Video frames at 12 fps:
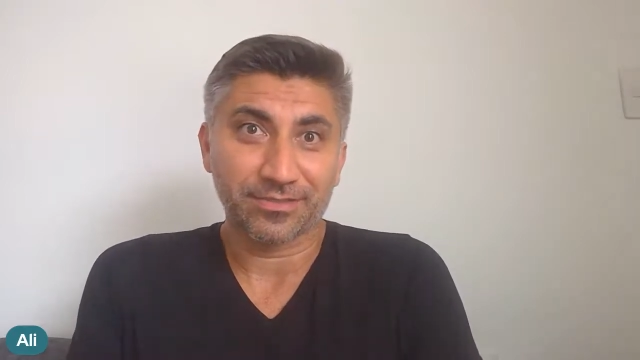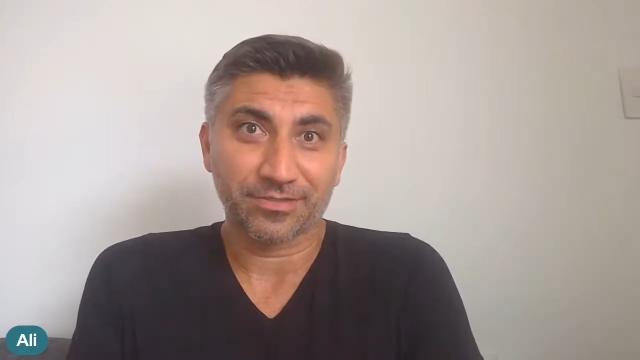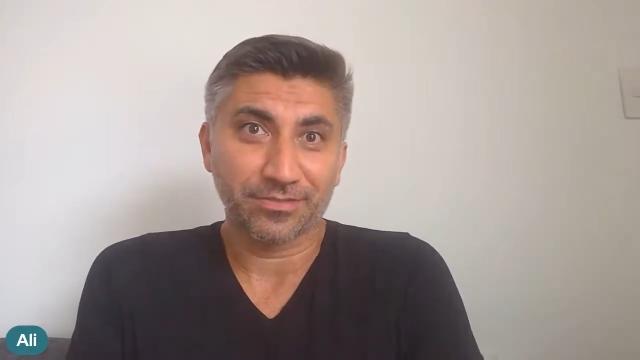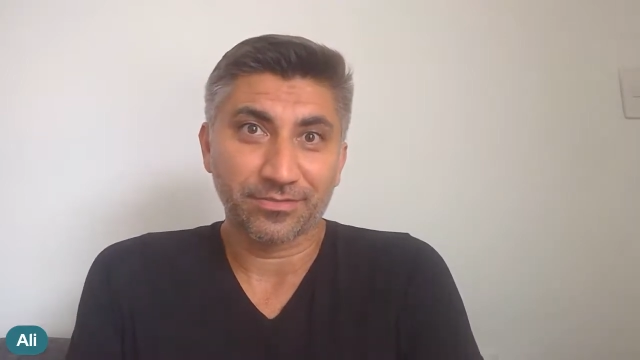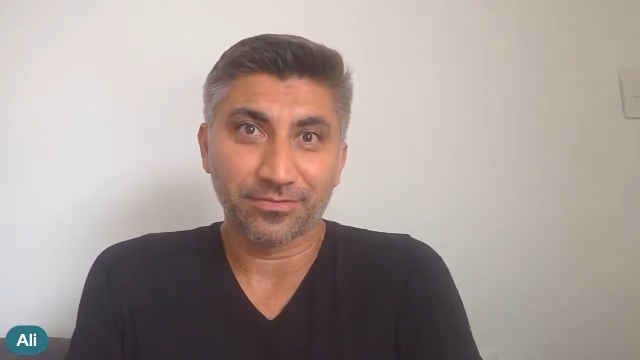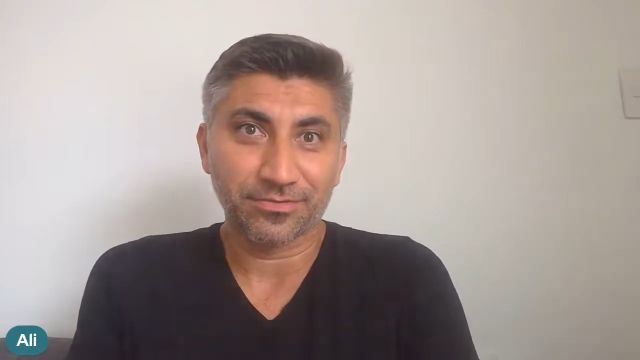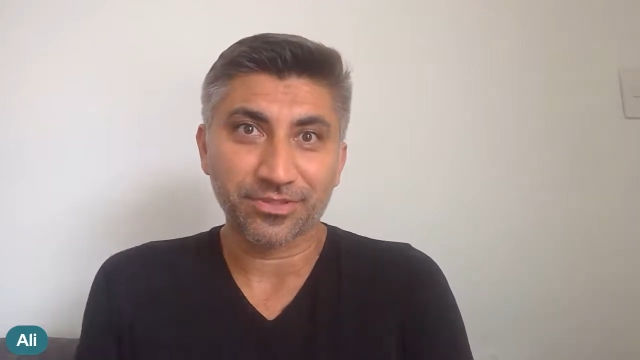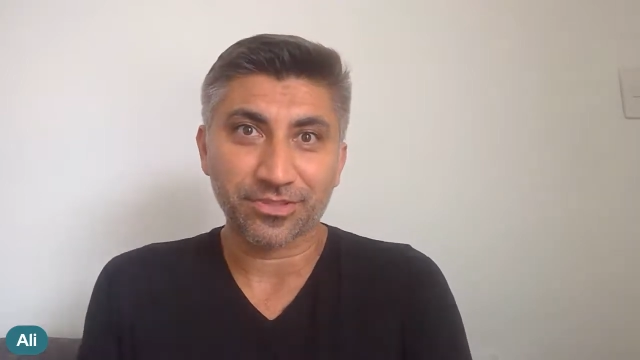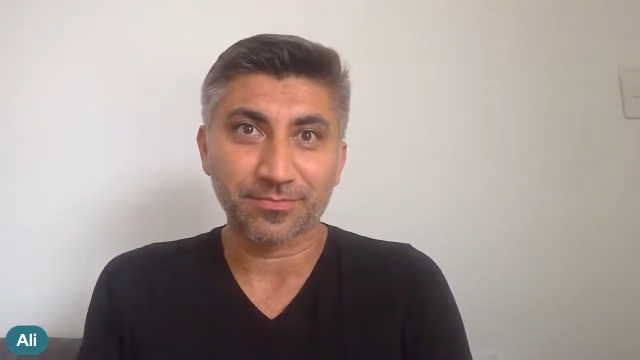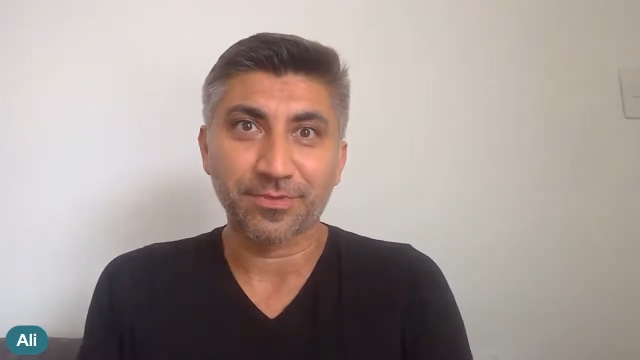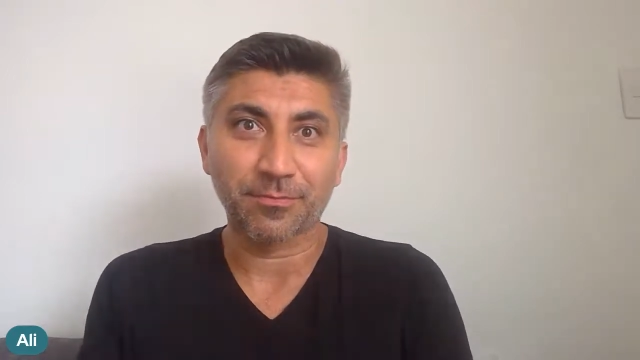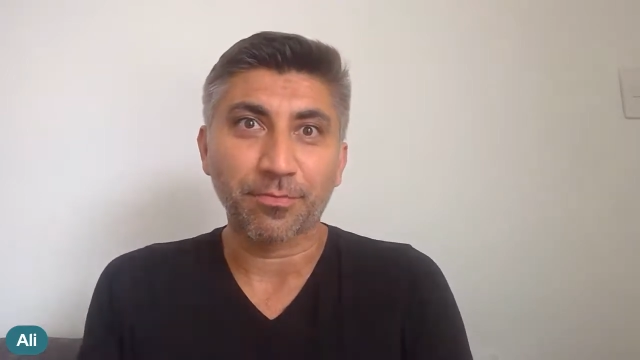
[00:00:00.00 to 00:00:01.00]
to
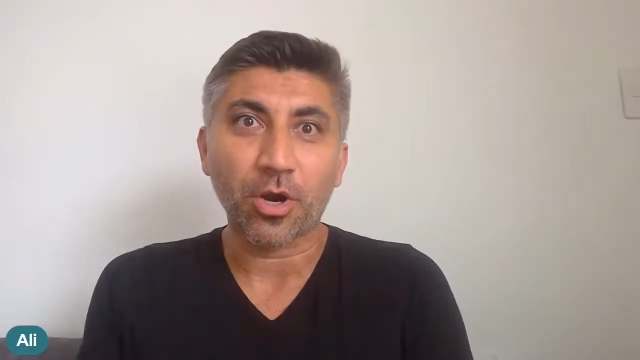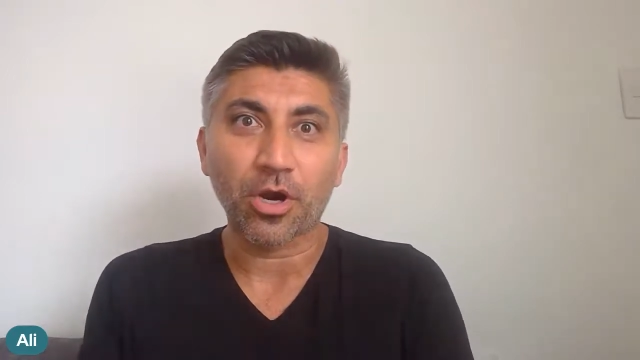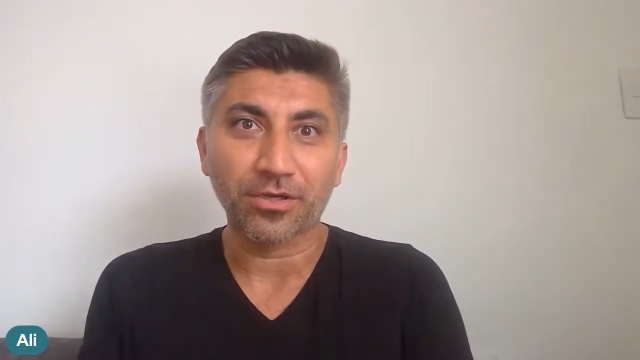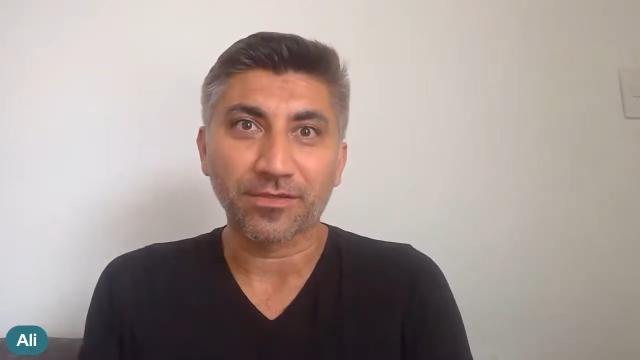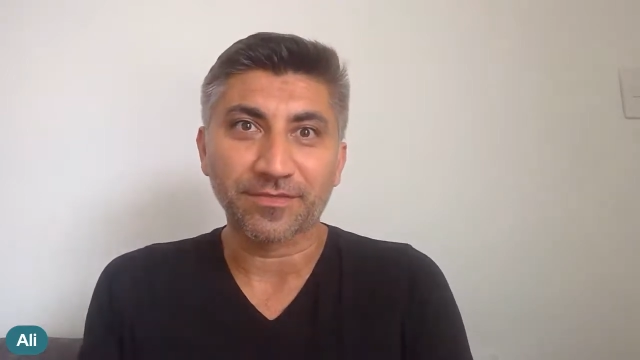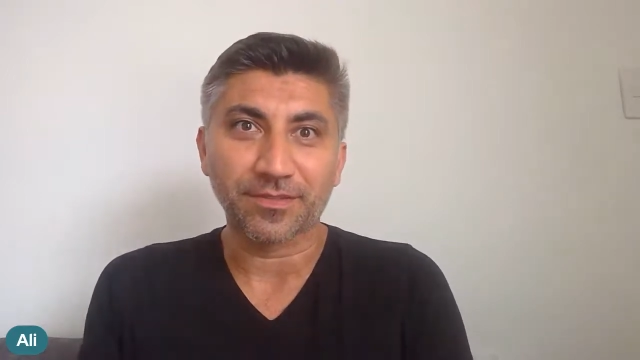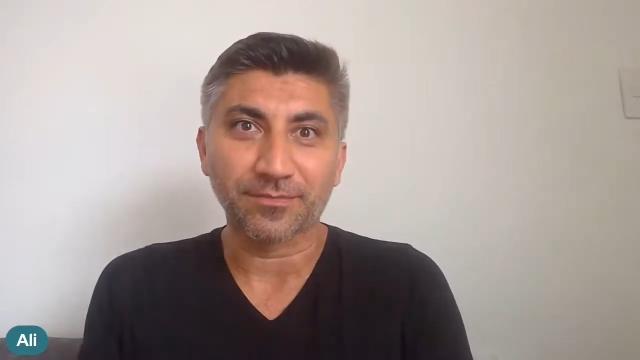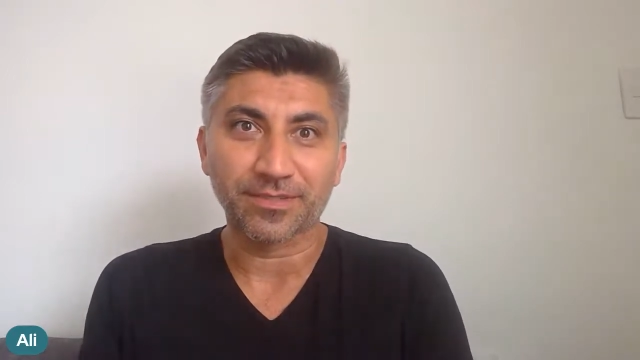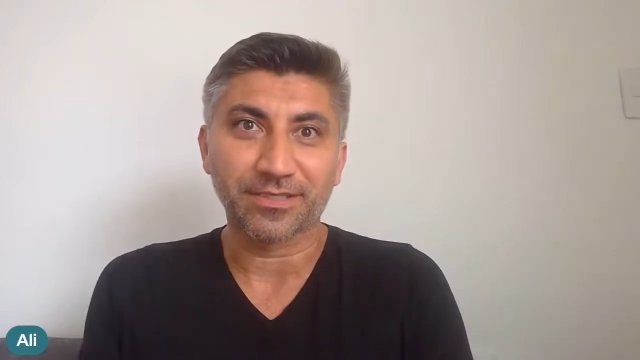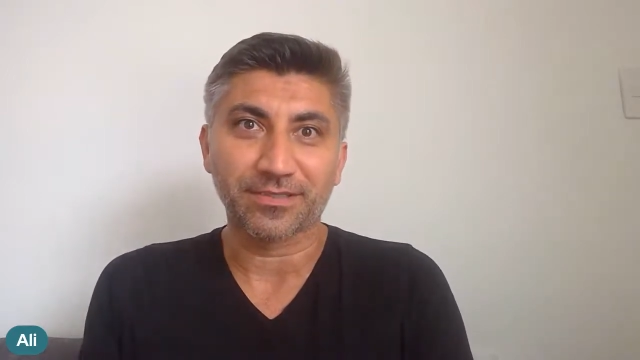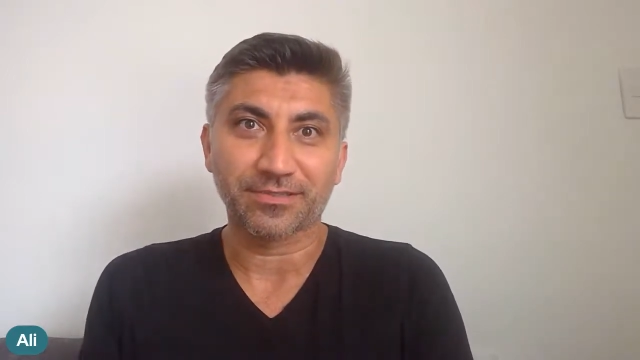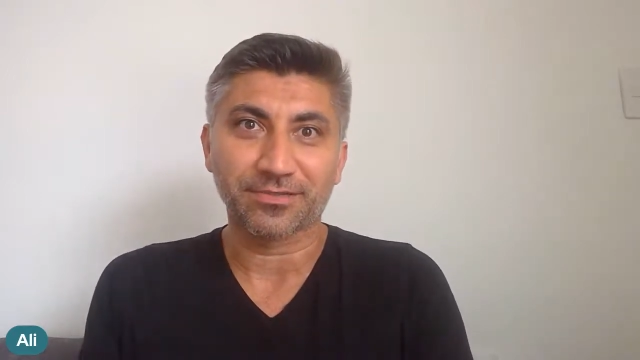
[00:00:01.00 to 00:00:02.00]
just be a part of something